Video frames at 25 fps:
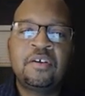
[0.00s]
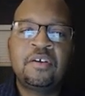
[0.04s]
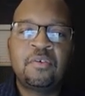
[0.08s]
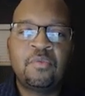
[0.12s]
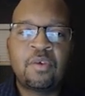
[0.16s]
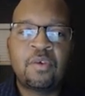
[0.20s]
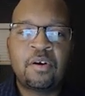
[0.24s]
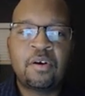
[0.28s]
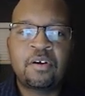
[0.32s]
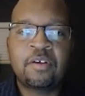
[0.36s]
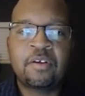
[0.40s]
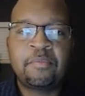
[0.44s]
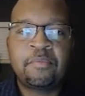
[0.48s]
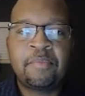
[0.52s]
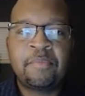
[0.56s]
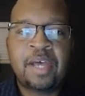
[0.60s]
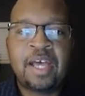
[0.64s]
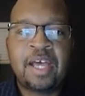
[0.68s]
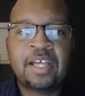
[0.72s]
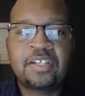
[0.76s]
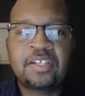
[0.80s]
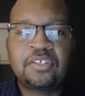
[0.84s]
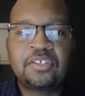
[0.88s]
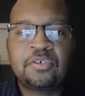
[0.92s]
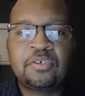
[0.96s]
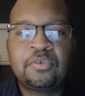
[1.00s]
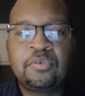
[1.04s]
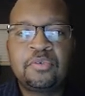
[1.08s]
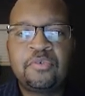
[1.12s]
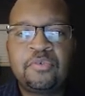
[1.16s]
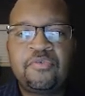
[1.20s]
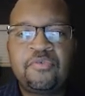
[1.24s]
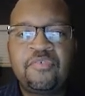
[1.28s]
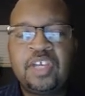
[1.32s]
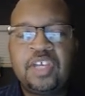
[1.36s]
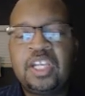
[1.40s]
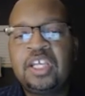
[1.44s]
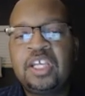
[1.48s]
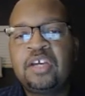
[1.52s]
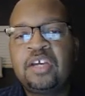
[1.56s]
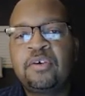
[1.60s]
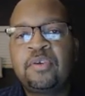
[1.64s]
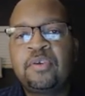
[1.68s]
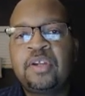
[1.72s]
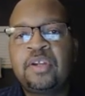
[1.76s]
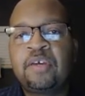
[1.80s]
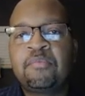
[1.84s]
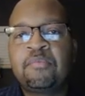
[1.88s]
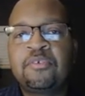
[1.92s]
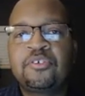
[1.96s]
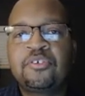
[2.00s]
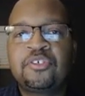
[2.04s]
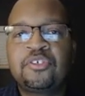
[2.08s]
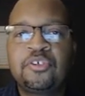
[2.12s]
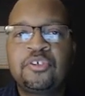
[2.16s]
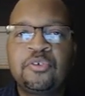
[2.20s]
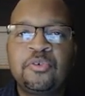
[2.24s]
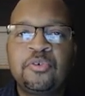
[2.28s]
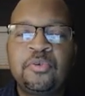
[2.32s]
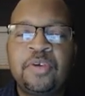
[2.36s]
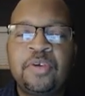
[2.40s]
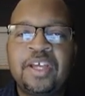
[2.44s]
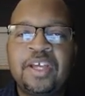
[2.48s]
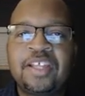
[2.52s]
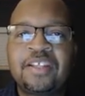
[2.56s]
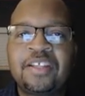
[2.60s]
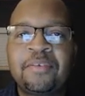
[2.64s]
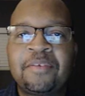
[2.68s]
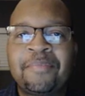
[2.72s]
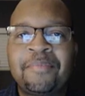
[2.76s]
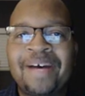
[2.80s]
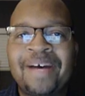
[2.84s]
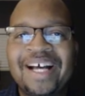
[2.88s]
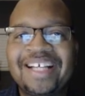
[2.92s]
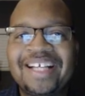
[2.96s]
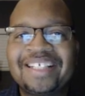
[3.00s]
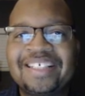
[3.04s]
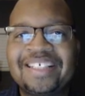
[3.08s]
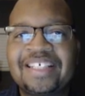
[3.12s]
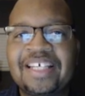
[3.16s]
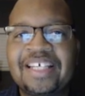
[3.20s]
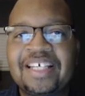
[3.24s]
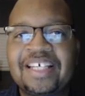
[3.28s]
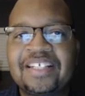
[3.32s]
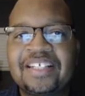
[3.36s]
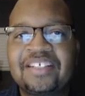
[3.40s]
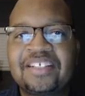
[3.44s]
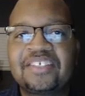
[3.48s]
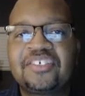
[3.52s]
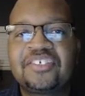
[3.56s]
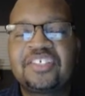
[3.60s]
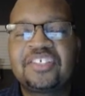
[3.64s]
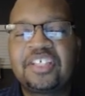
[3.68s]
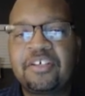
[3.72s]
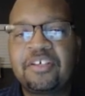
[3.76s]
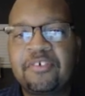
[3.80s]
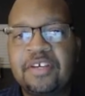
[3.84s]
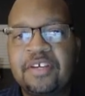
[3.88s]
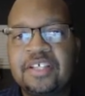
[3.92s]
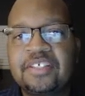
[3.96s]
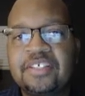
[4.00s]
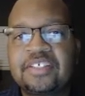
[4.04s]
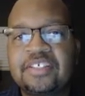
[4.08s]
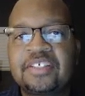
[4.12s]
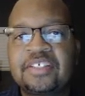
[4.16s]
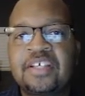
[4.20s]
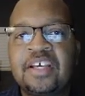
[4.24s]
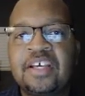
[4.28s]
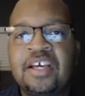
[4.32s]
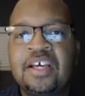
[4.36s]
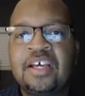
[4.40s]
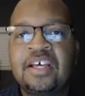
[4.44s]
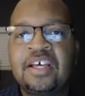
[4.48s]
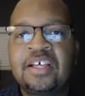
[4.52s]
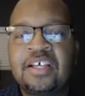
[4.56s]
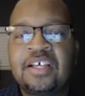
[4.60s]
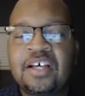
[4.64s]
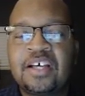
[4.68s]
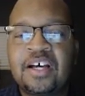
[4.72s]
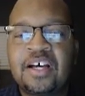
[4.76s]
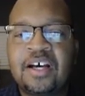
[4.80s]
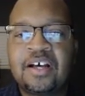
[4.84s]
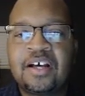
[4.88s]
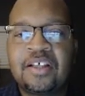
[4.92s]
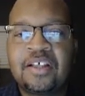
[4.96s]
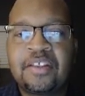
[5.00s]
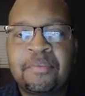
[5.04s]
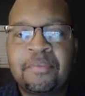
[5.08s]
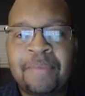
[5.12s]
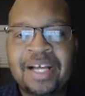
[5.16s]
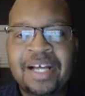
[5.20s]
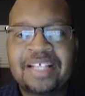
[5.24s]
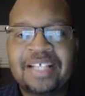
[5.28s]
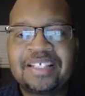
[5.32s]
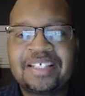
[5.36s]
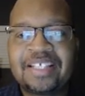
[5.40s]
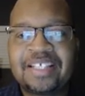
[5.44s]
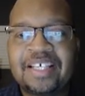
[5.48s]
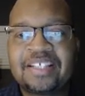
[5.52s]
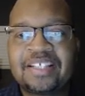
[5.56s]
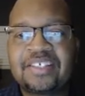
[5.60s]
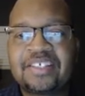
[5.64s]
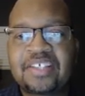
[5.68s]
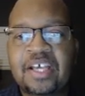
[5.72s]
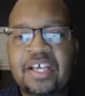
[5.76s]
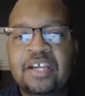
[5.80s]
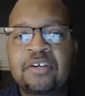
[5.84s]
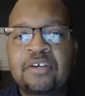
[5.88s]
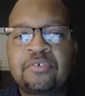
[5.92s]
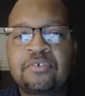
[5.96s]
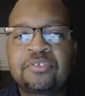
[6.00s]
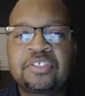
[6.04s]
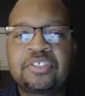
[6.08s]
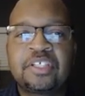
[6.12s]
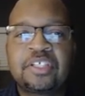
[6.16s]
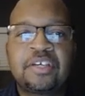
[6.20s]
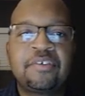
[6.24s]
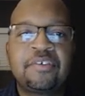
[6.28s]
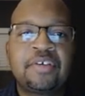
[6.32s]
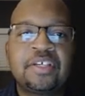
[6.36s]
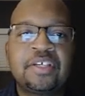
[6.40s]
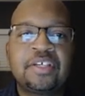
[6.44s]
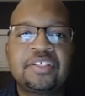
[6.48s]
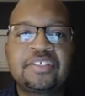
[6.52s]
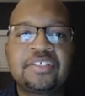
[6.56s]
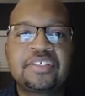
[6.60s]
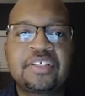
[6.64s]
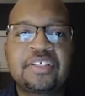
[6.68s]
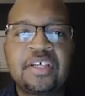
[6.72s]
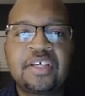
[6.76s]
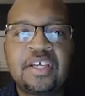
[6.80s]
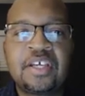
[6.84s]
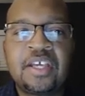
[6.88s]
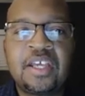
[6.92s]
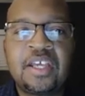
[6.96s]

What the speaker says: Welcome back to video number 2 in the Mindset series, the Mindset Cycle series.